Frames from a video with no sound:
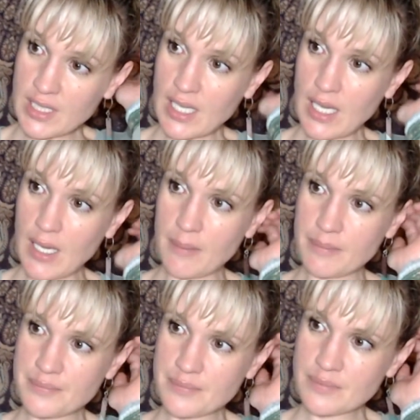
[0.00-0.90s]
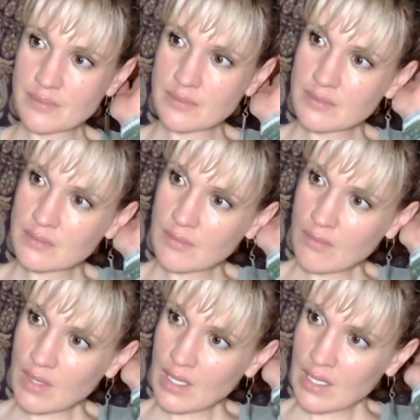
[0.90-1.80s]
in
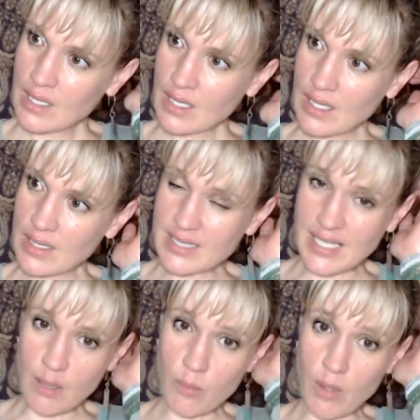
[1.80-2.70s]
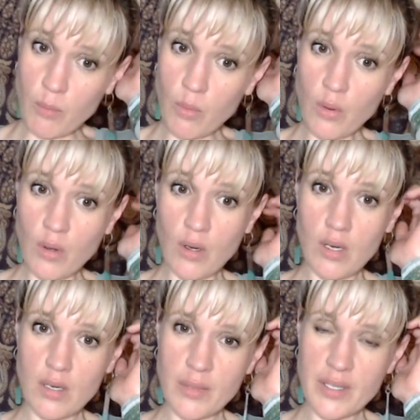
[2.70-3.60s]
the Second World War
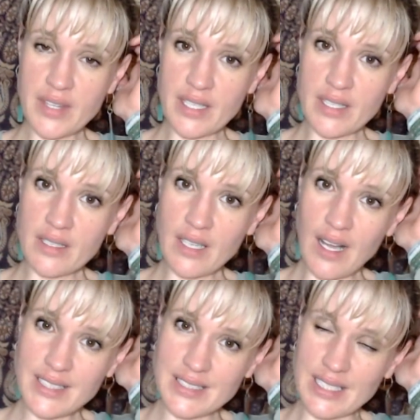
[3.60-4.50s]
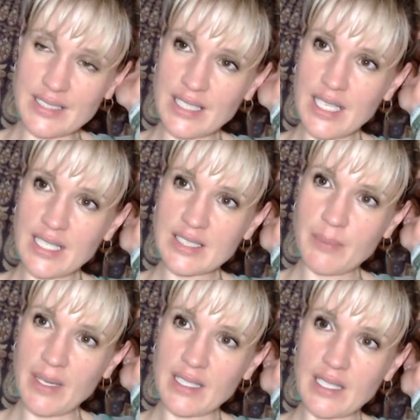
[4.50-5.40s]
with the Nazis, and then he
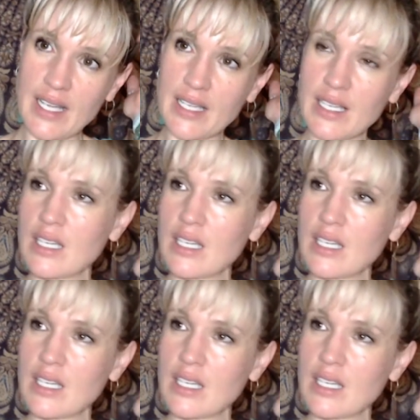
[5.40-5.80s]
spent like